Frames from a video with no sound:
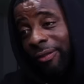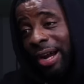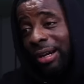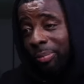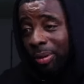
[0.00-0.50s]

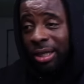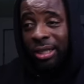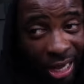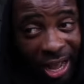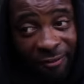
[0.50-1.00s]
ride the
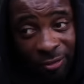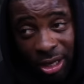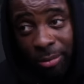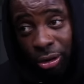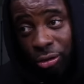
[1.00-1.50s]
plane, I've
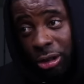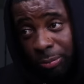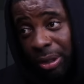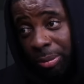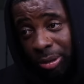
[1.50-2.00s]
come across
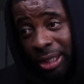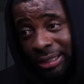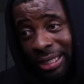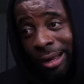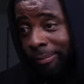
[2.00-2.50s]
people
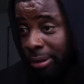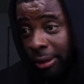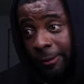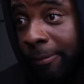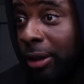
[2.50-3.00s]
like that,
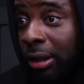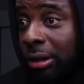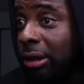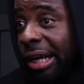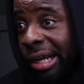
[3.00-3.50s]
but
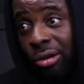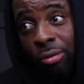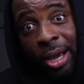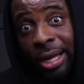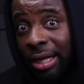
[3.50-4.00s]
ain't
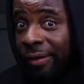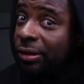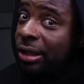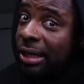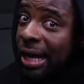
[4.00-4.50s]
nobody
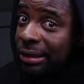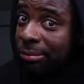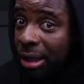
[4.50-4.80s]
never did that to